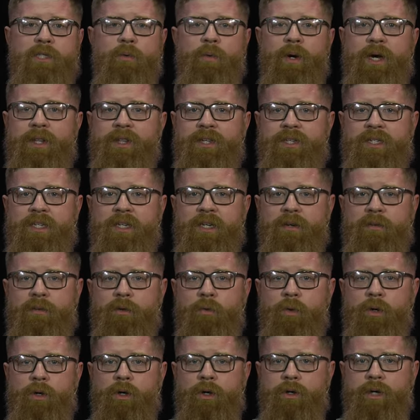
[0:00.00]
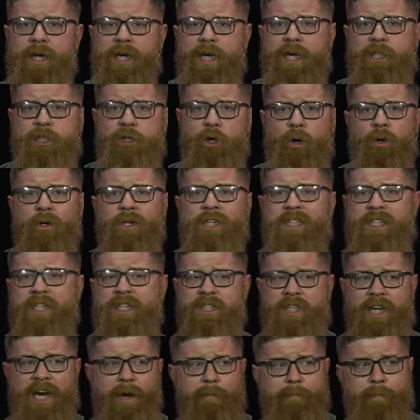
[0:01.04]
away the sin of the world. He told his
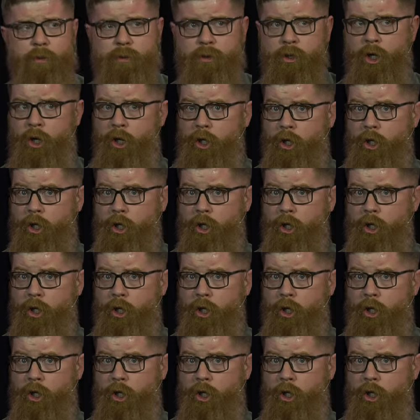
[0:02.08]
disciples,